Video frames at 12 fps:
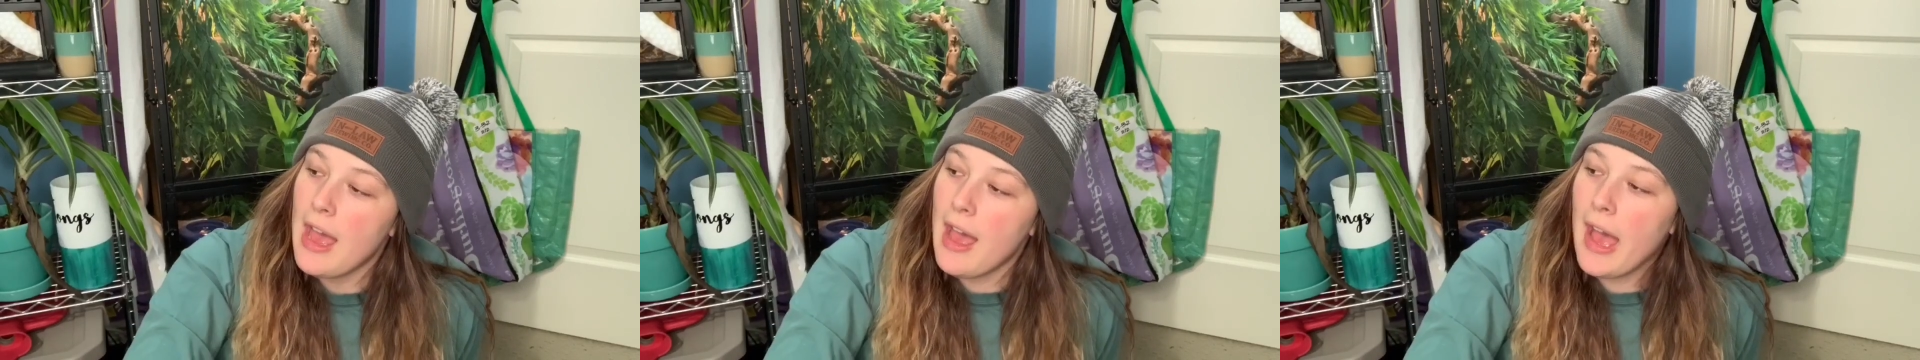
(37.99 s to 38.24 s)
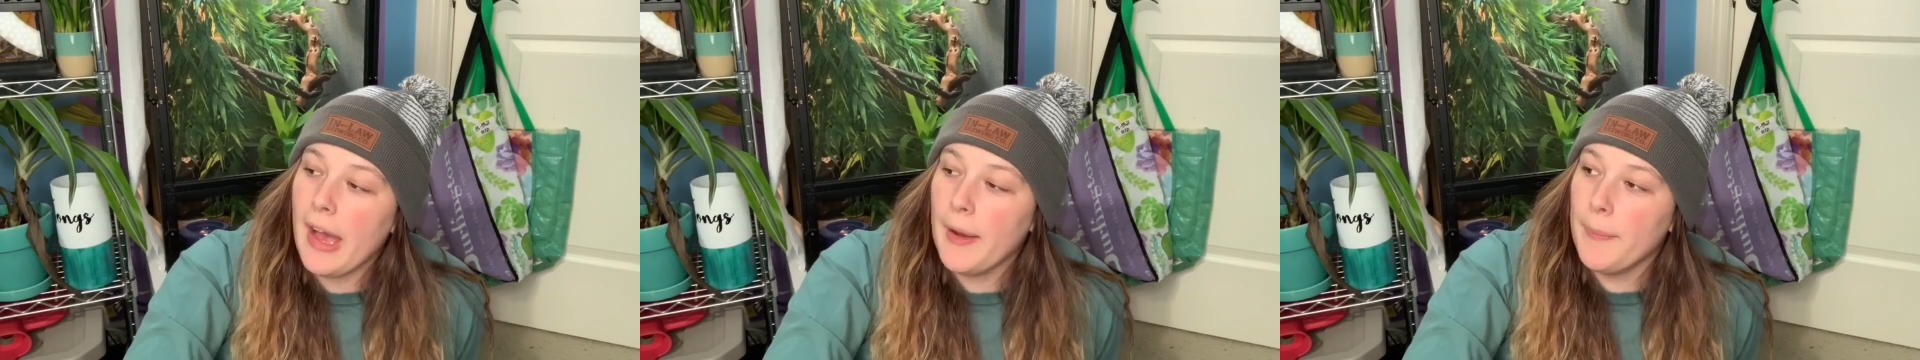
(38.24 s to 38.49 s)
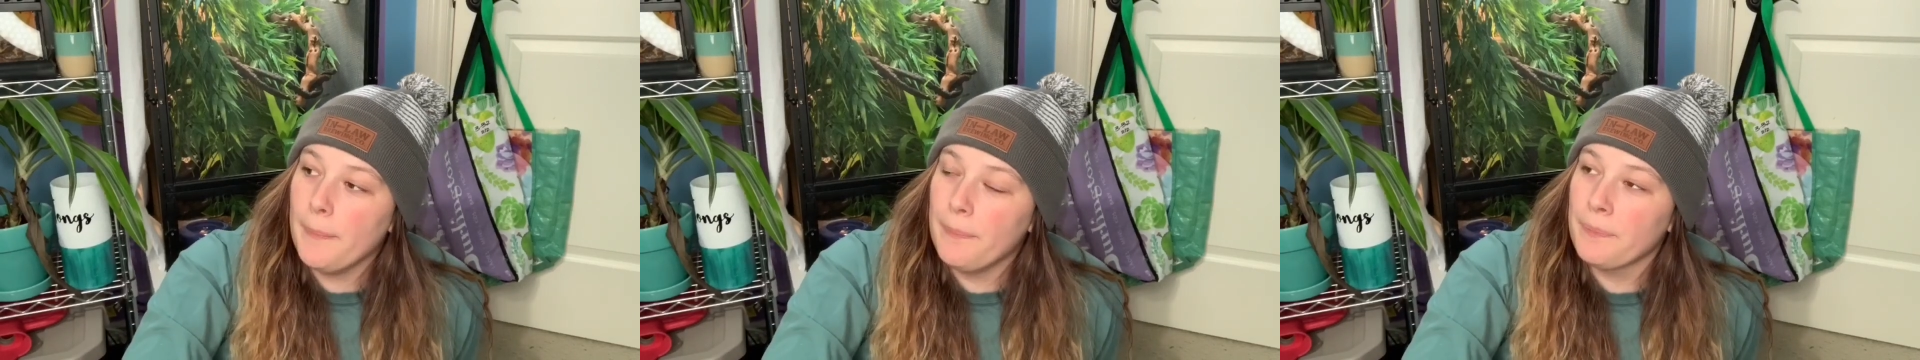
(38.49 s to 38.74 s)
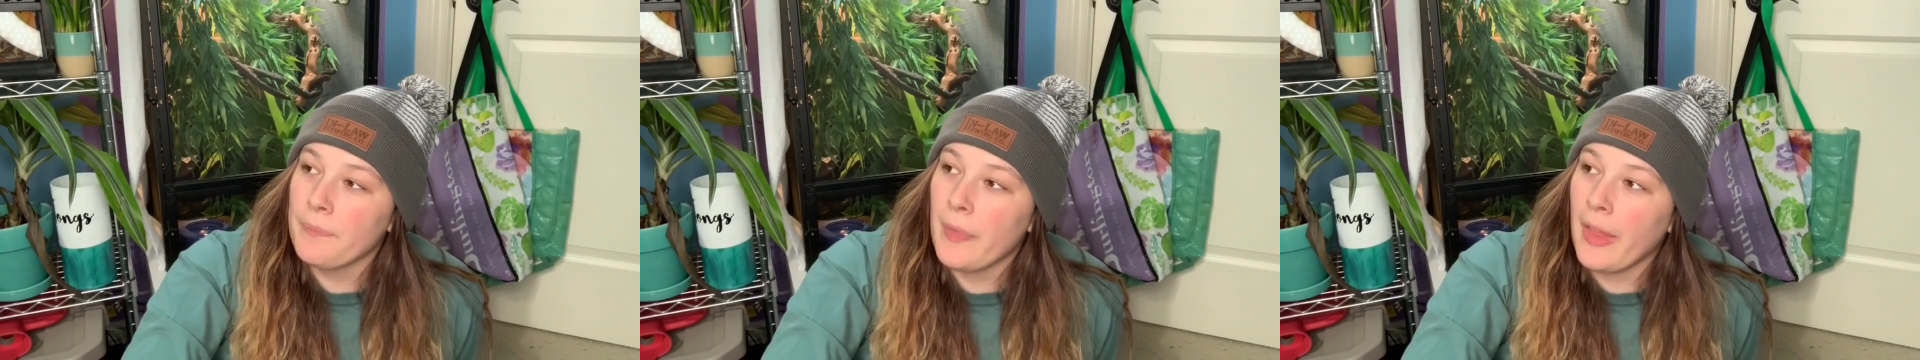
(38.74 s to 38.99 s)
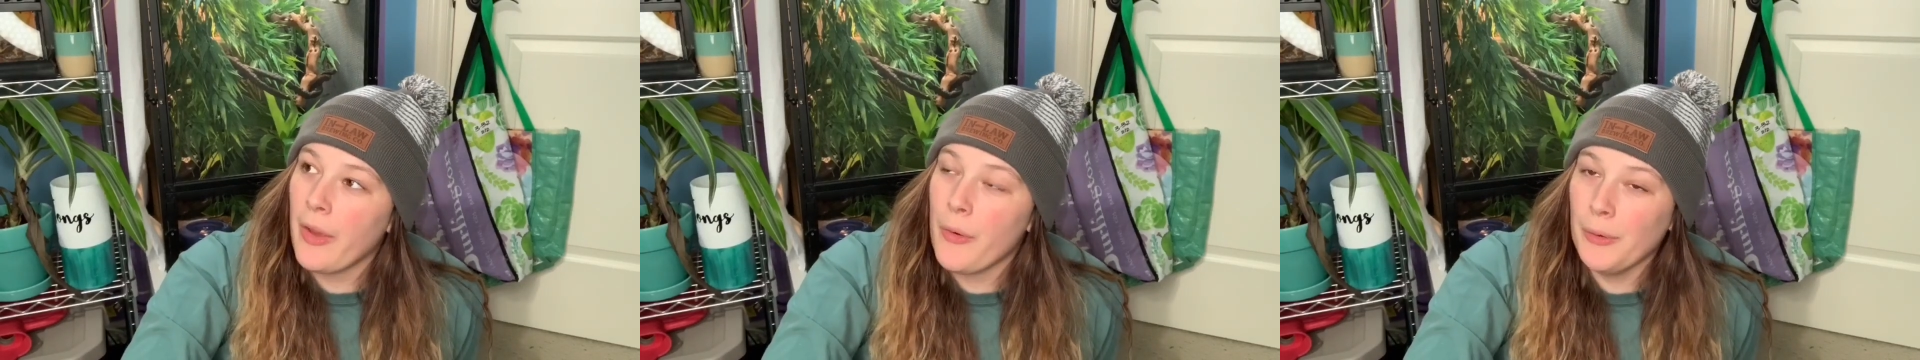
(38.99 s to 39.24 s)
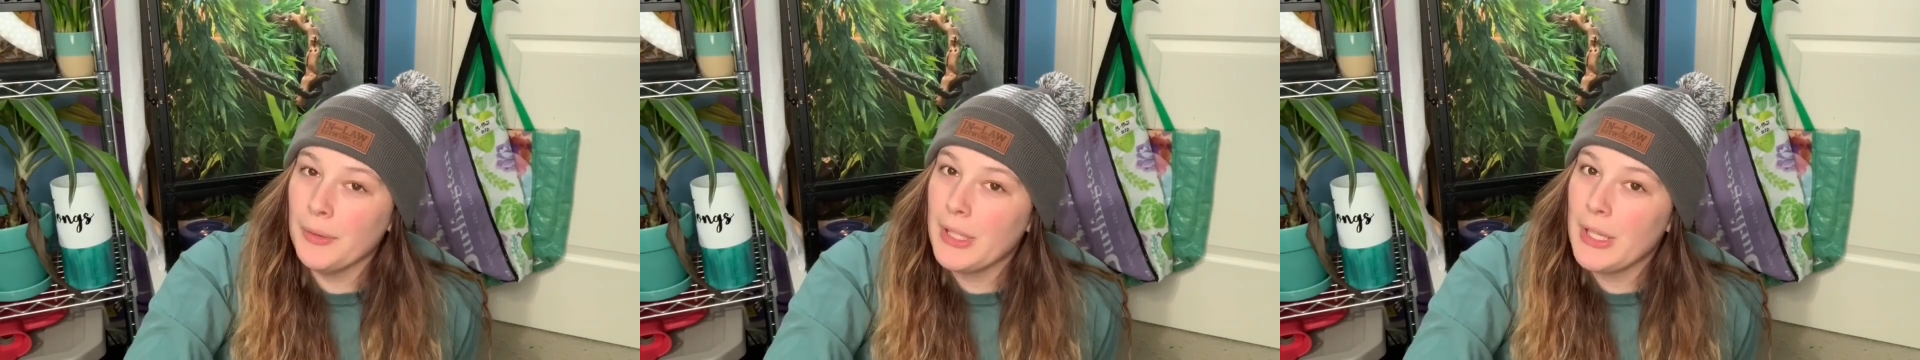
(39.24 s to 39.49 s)
Um,
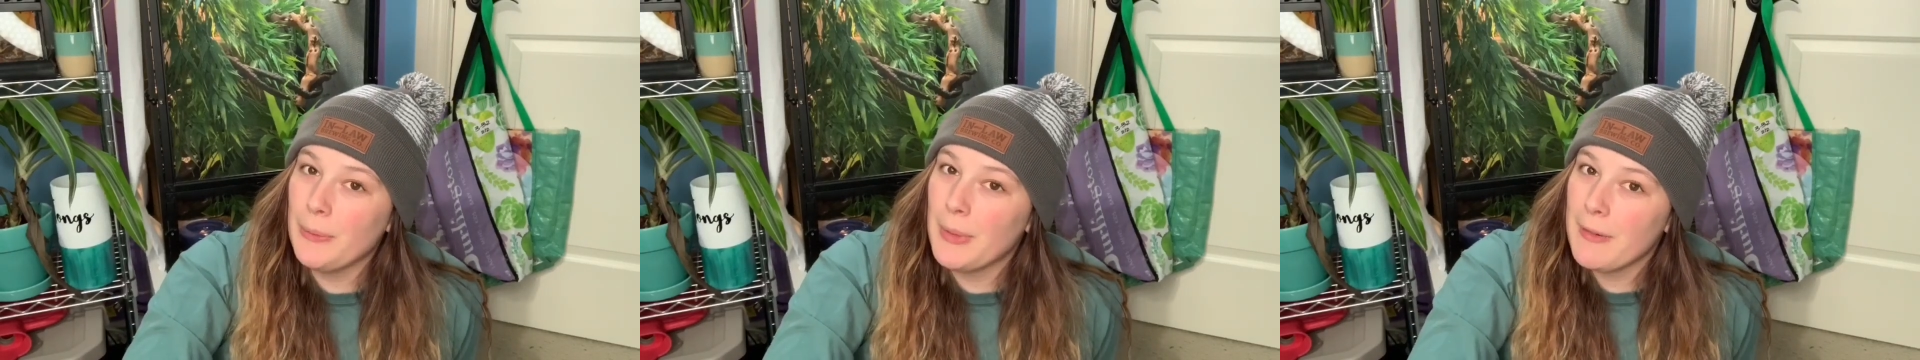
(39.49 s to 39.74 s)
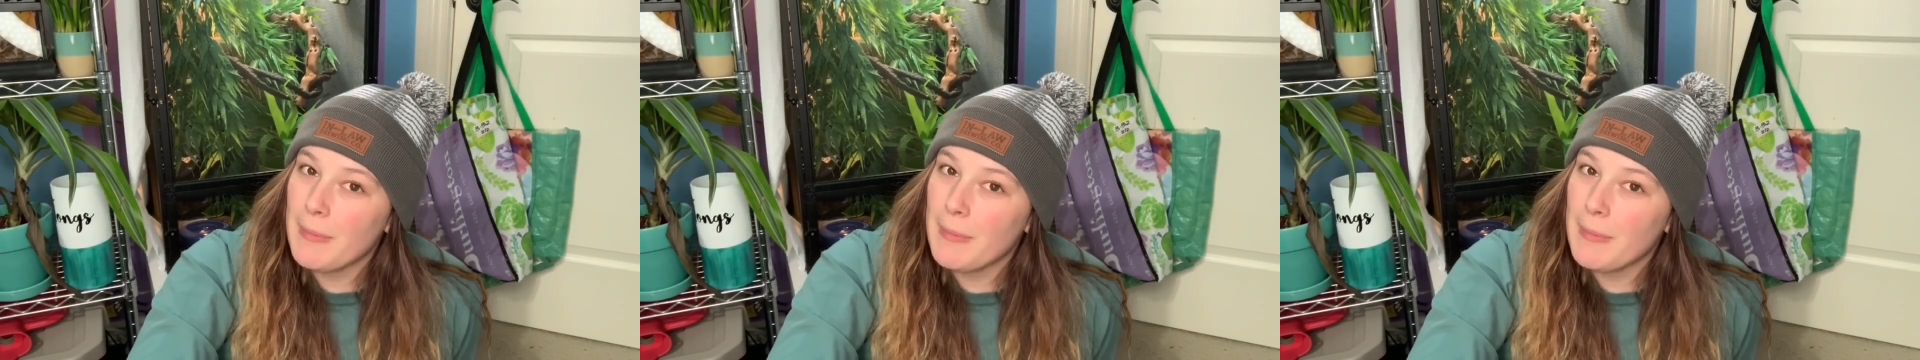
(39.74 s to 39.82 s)
only one